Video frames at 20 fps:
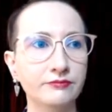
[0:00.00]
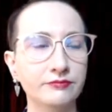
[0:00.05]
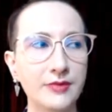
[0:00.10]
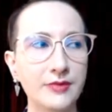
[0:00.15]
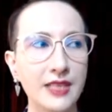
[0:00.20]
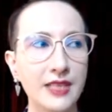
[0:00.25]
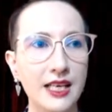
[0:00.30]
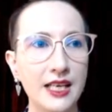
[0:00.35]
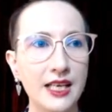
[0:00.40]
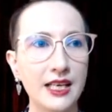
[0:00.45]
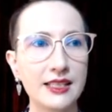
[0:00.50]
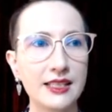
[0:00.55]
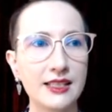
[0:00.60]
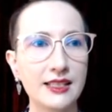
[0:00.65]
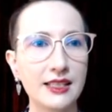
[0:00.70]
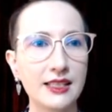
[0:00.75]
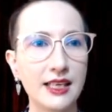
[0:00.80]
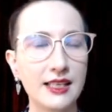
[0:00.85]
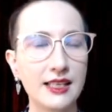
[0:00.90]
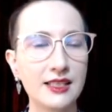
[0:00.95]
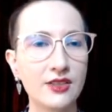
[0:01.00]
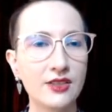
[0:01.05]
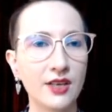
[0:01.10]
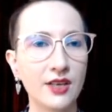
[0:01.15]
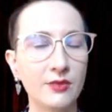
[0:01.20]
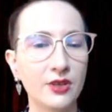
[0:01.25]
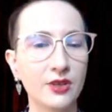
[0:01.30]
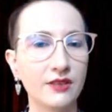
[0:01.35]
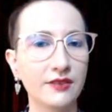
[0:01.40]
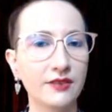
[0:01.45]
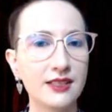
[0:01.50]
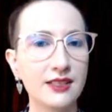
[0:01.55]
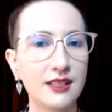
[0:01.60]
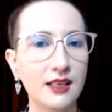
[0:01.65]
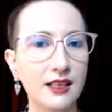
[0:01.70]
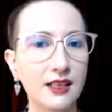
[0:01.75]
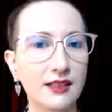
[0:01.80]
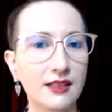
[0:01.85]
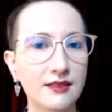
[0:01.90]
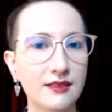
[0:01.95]
yeah, it's it's not a perfect
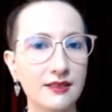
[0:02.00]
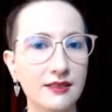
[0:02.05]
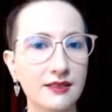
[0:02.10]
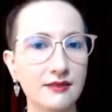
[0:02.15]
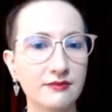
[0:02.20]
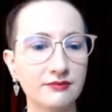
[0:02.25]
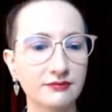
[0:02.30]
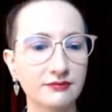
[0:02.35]
science.